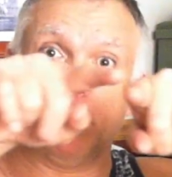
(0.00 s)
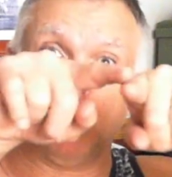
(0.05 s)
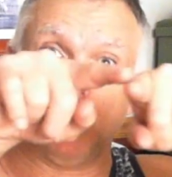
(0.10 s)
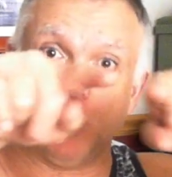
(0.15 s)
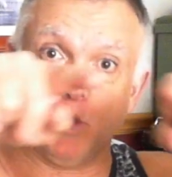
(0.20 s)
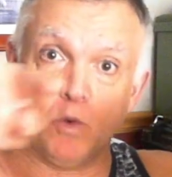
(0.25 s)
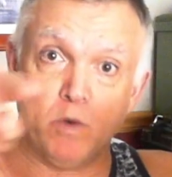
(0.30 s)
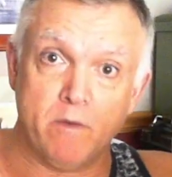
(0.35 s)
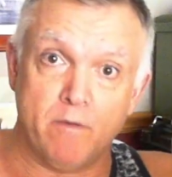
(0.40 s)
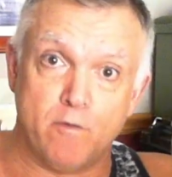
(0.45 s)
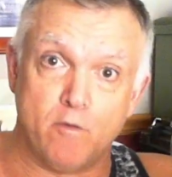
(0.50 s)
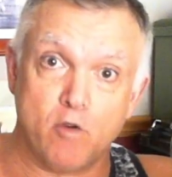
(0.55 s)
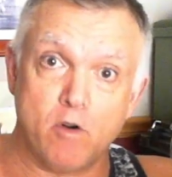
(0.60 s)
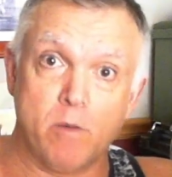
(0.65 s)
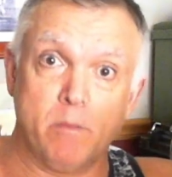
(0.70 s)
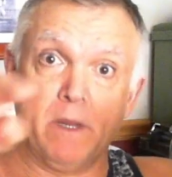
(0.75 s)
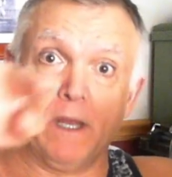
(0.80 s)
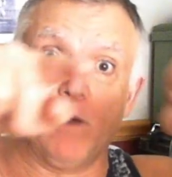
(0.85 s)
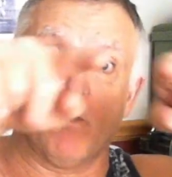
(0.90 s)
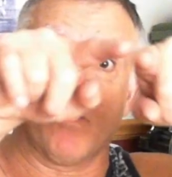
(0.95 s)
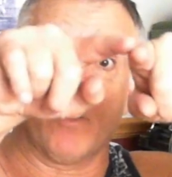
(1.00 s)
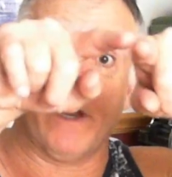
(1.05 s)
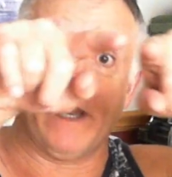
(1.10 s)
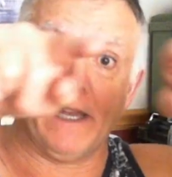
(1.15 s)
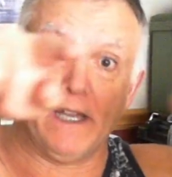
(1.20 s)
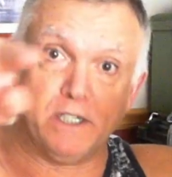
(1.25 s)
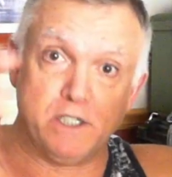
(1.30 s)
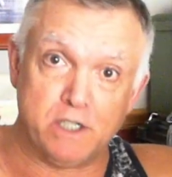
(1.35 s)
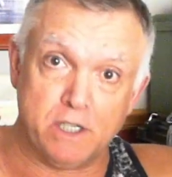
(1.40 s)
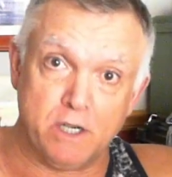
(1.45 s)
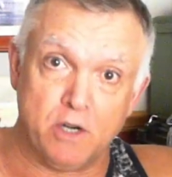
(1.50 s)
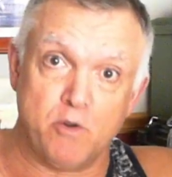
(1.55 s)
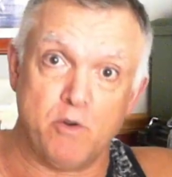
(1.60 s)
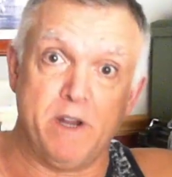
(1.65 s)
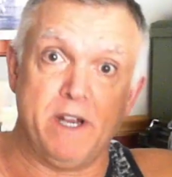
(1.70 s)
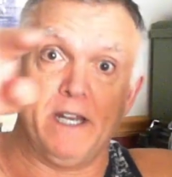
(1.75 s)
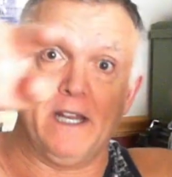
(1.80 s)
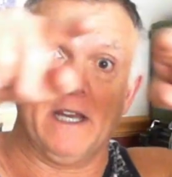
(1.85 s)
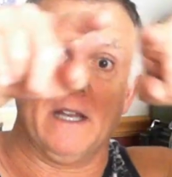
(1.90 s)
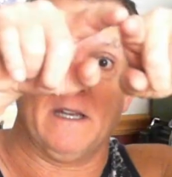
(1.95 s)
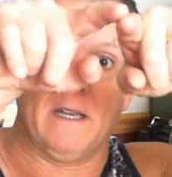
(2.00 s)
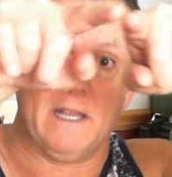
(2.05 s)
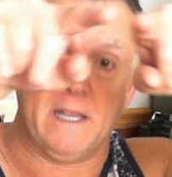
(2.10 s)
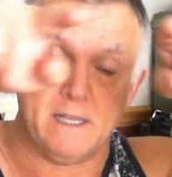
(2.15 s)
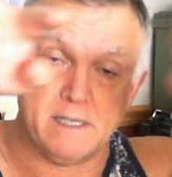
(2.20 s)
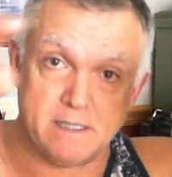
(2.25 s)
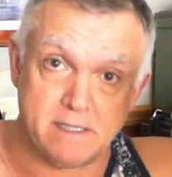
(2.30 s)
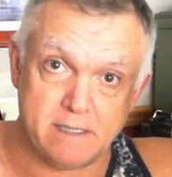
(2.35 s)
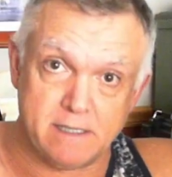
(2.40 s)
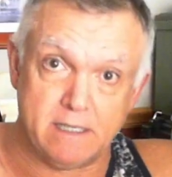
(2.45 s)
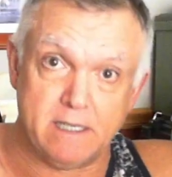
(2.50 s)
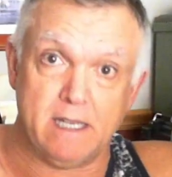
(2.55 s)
uniformly, where each ingredient is